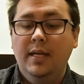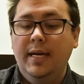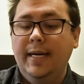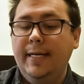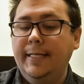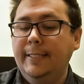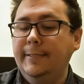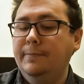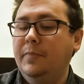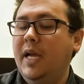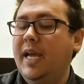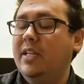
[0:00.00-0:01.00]

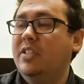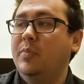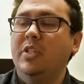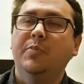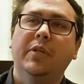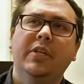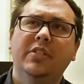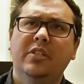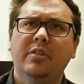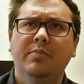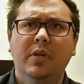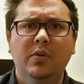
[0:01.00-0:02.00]
I had some experience in
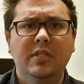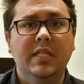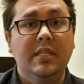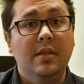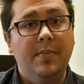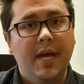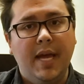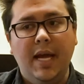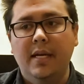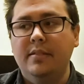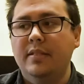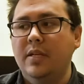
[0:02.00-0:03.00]
composing in the
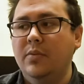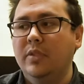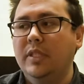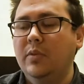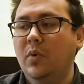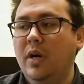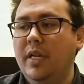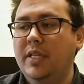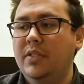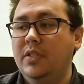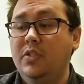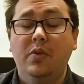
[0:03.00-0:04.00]
past, and I really wanted
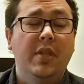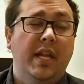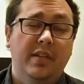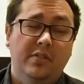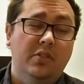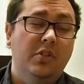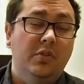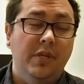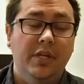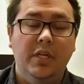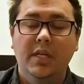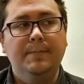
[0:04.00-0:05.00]
to do that as a
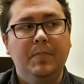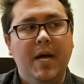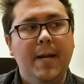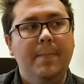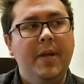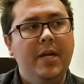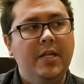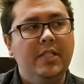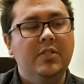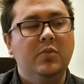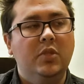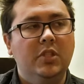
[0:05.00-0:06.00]
career. My
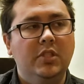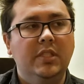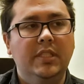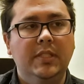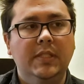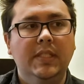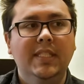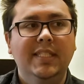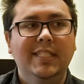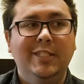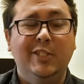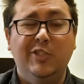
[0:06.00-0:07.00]
parents were a little
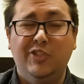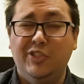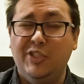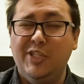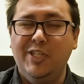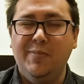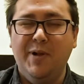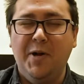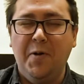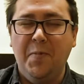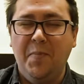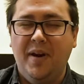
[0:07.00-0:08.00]
concerned
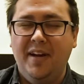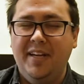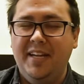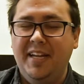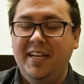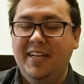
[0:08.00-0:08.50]
about my